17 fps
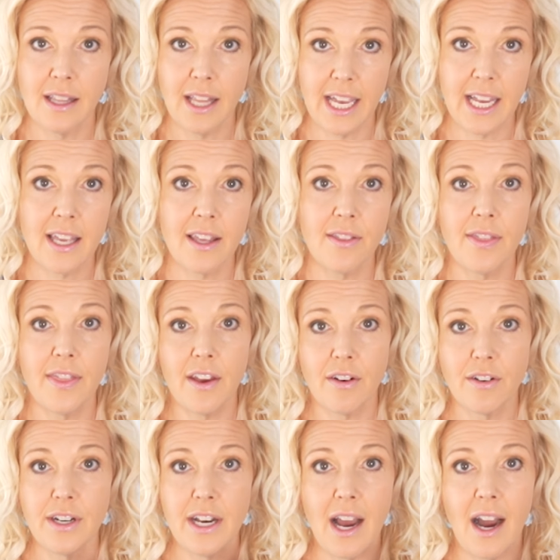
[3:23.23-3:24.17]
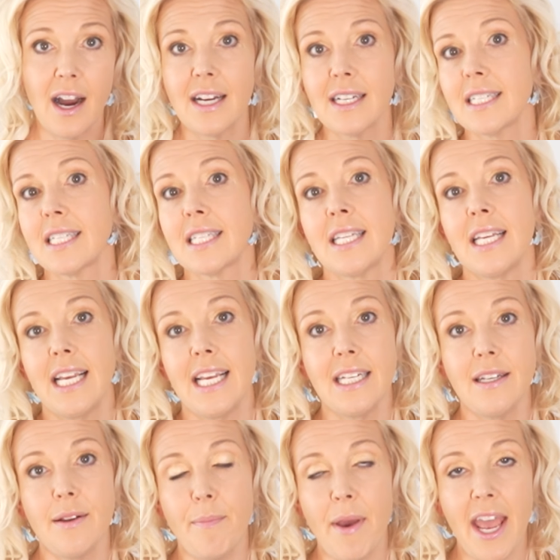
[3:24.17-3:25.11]
Like they're not
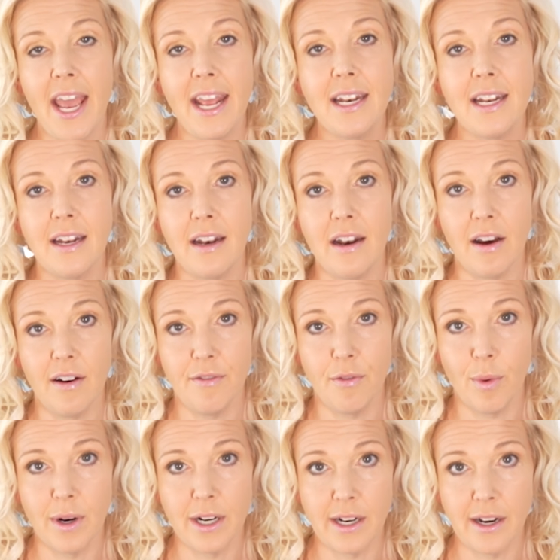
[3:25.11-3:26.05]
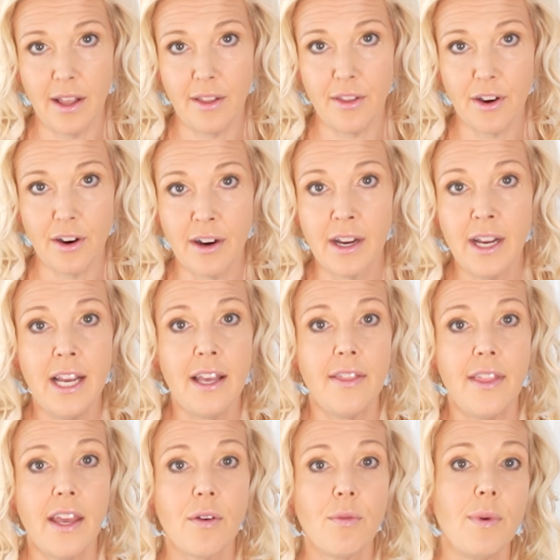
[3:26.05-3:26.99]
independent of one another.
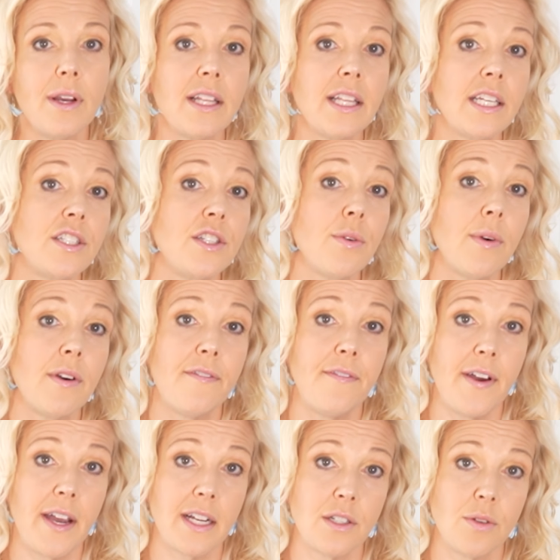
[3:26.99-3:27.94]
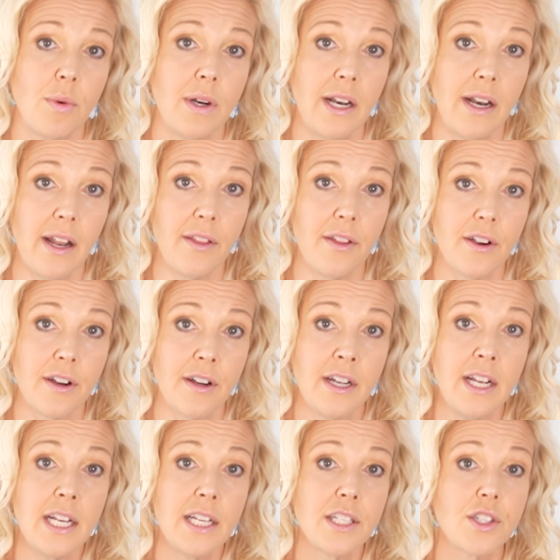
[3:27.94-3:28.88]
They really do affect one another.
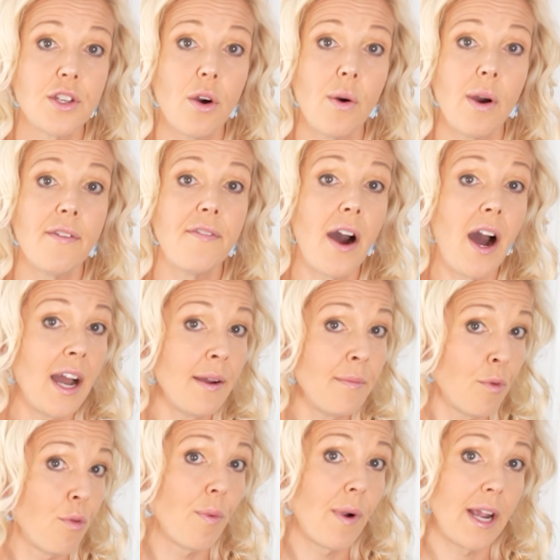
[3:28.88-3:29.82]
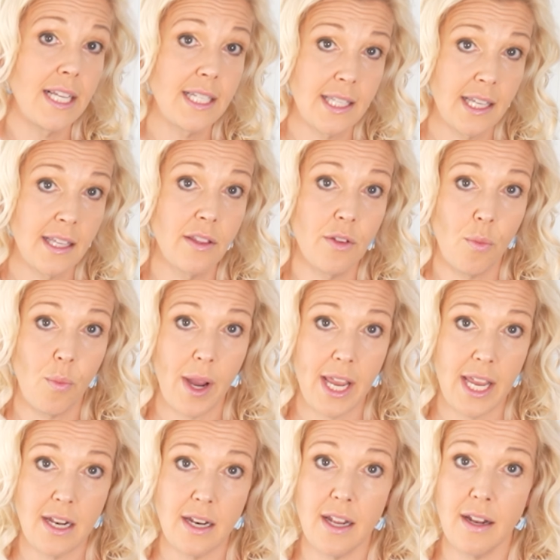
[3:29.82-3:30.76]
So if I'm raising the
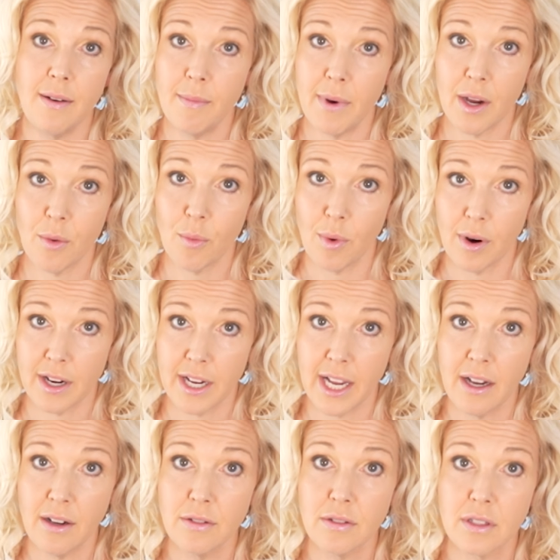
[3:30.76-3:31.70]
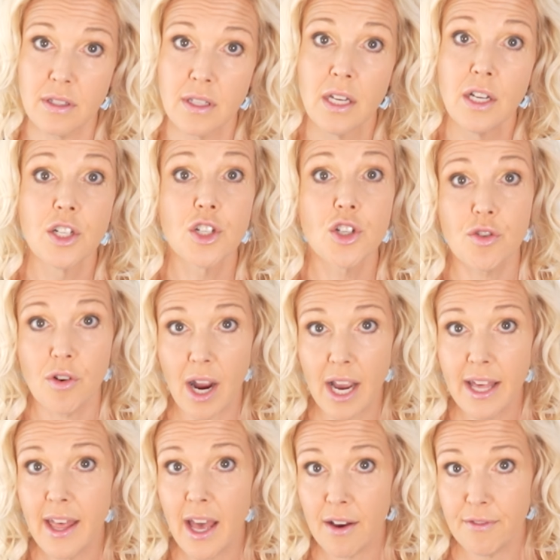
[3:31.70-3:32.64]
weight in my workouts,
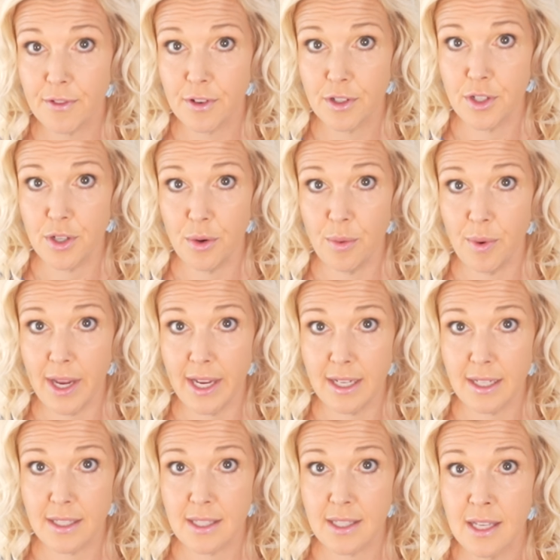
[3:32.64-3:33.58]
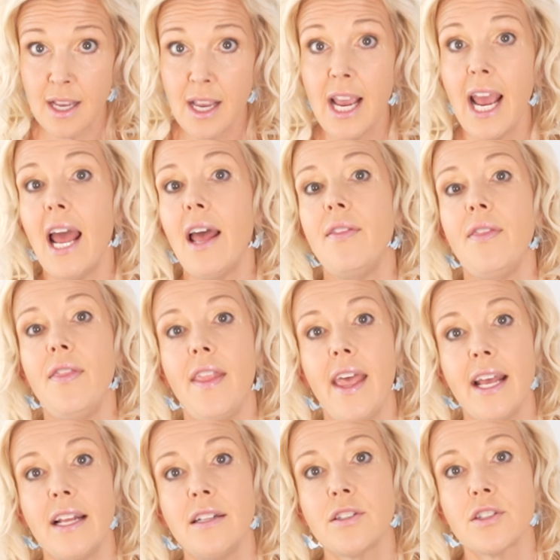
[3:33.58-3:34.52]
try that for 2 weeks and
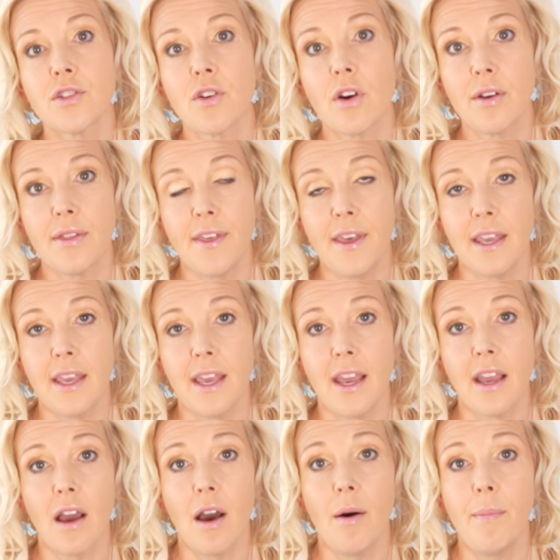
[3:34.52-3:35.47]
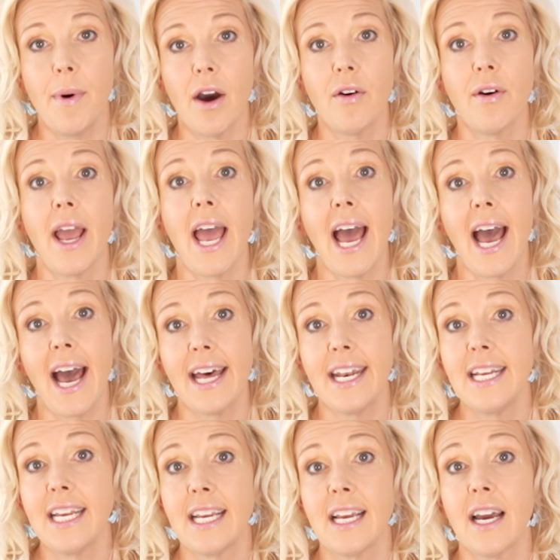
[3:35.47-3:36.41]
then start thinking about
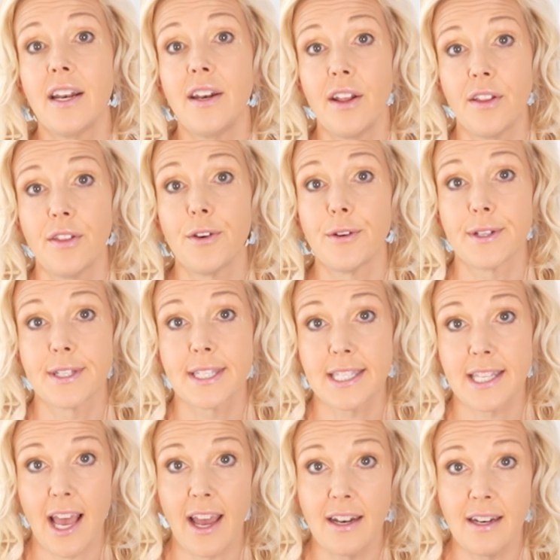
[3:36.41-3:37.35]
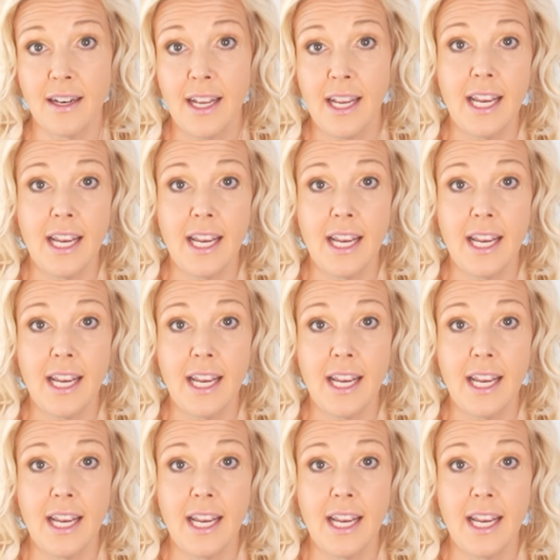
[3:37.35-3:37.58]
adding another set.